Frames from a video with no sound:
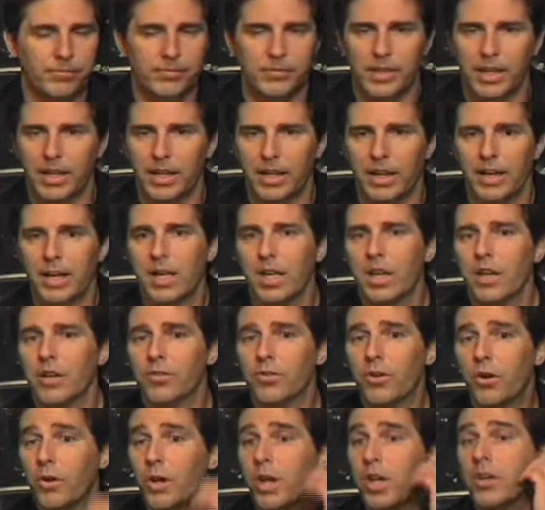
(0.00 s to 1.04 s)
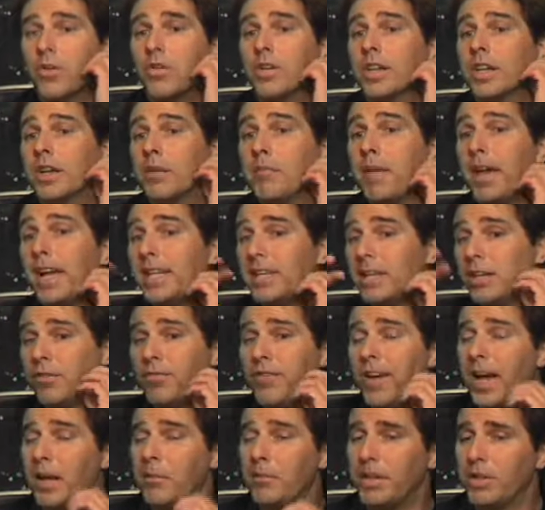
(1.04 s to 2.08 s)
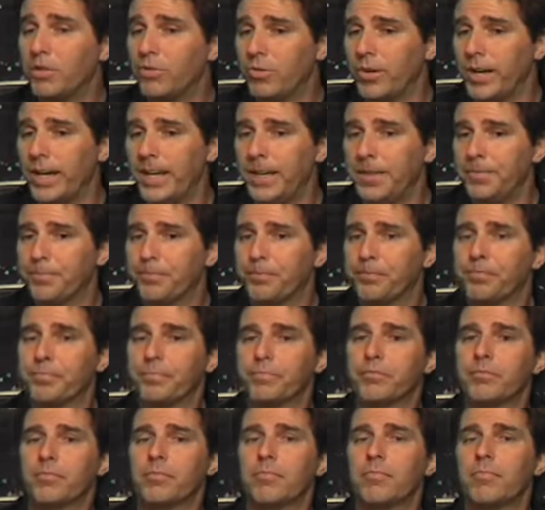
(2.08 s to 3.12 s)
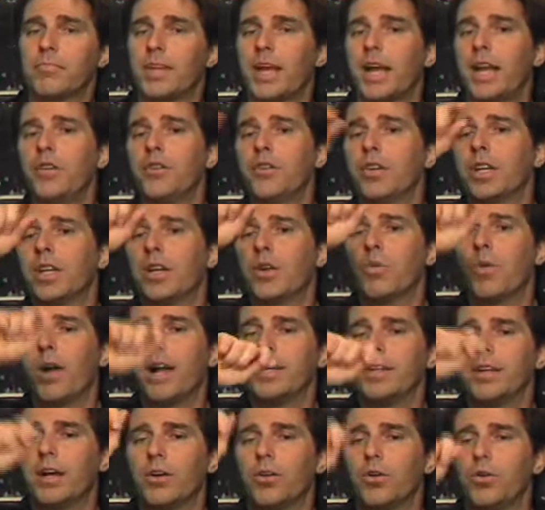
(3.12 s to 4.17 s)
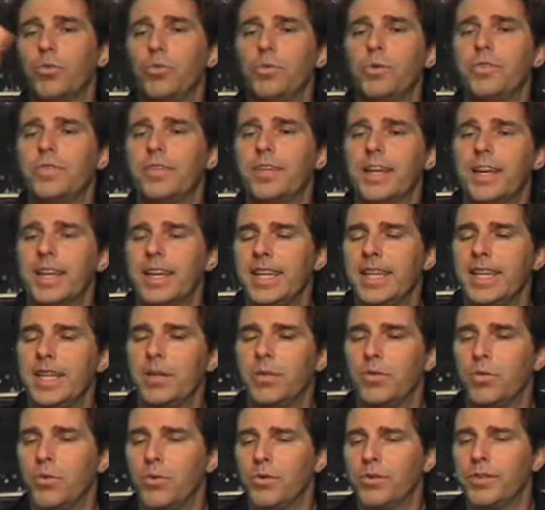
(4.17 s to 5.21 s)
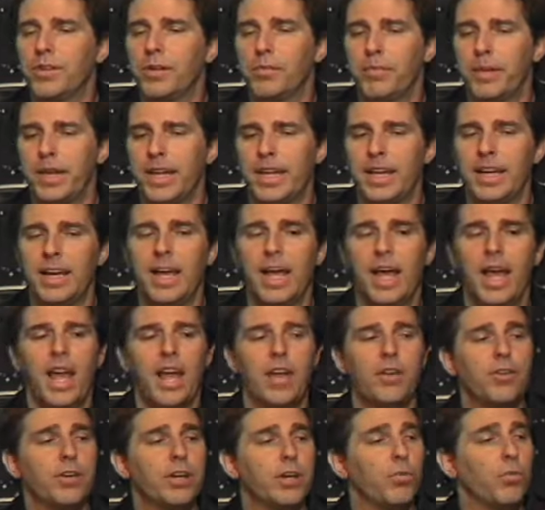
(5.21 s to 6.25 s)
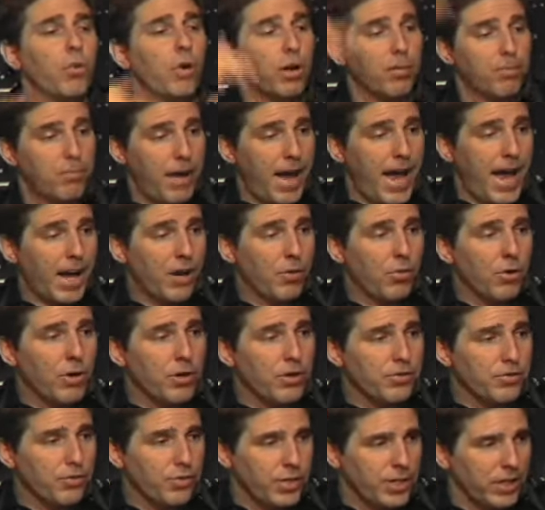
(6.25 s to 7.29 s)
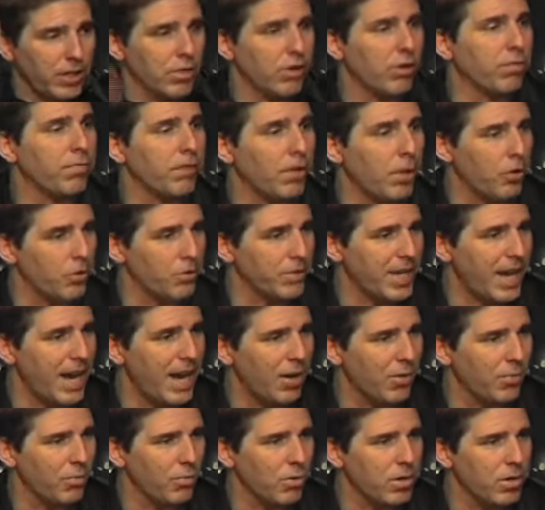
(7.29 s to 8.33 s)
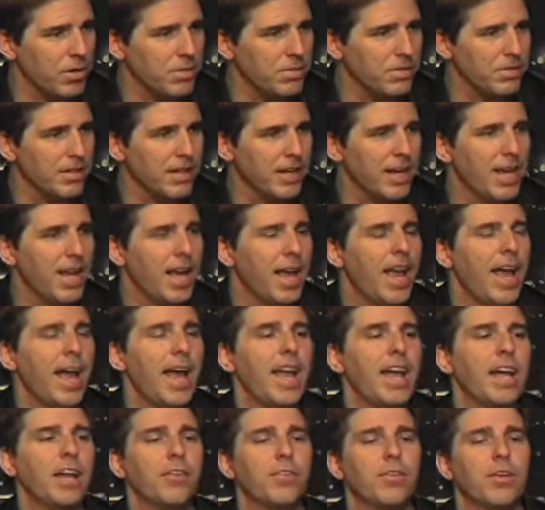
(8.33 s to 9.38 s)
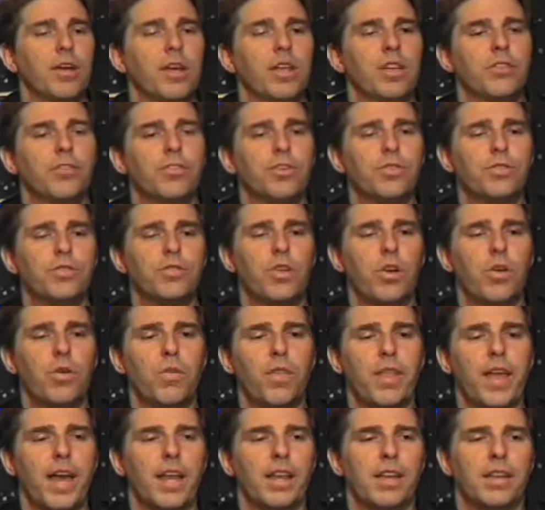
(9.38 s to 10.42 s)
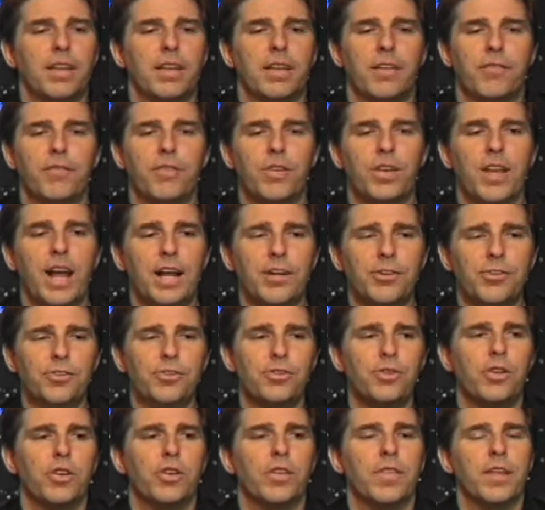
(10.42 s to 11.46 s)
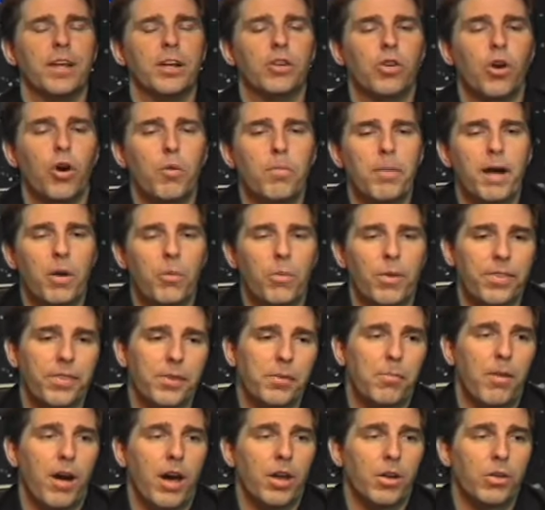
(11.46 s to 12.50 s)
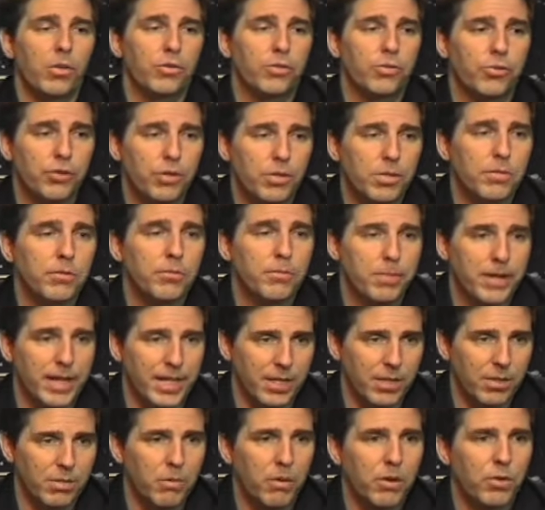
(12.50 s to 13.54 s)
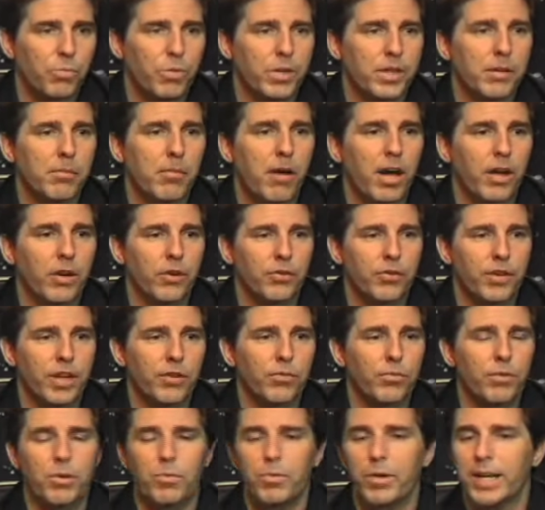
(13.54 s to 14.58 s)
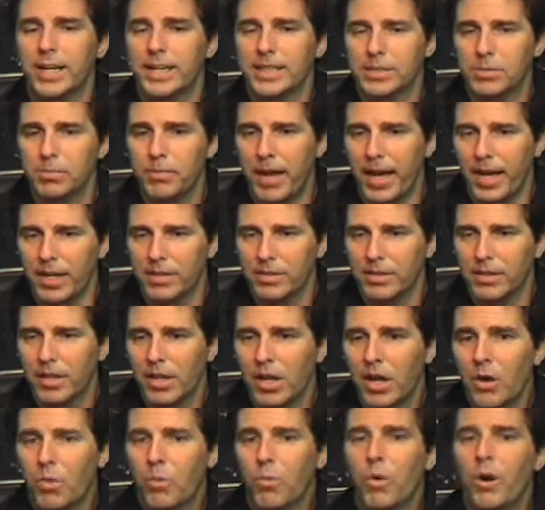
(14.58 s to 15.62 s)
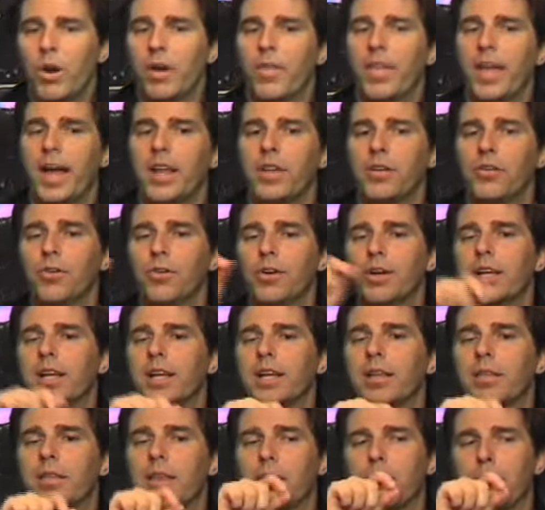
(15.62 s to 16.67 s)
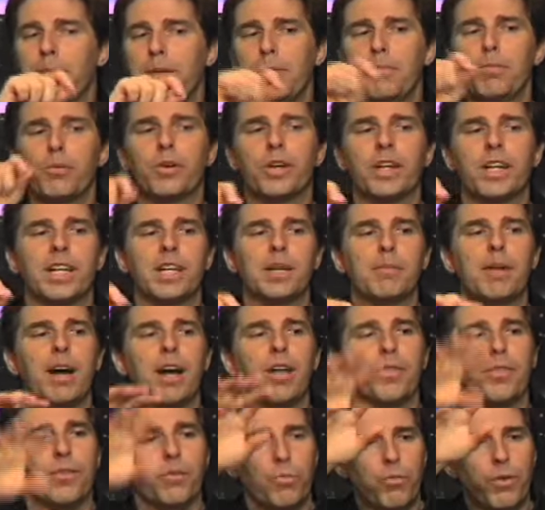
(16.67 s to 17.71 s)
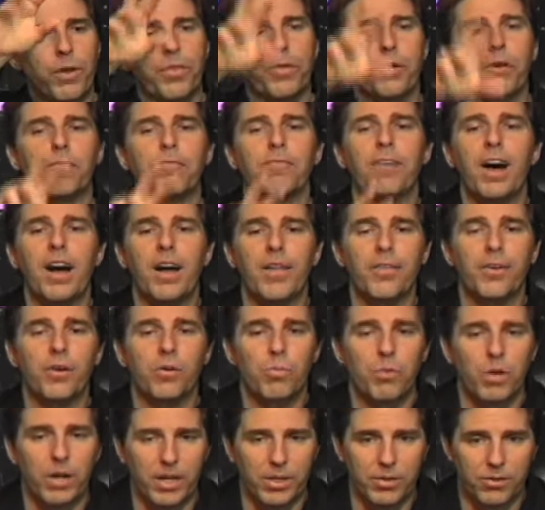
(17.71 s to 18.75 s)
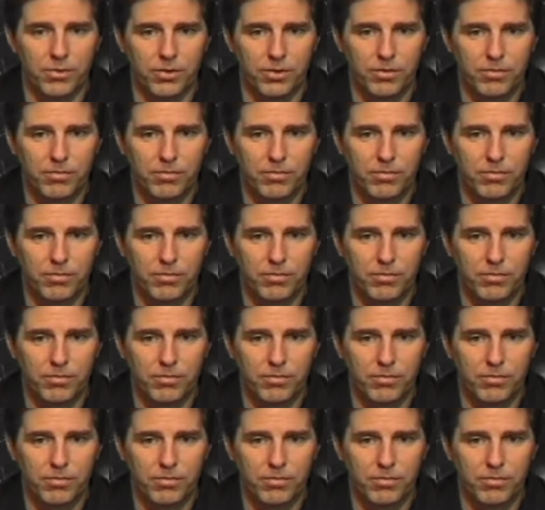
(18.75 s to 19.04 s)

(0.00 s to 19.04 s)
Okay. So you're going to make this family tree, and you're going to write down who is the E and who is the P. And you can work backwards or you can flow downwards. And just know that if you're not sure, then go by what the model should be. In other words, what the model says we would expect, where that you're going to, the people are going to come out what their father was.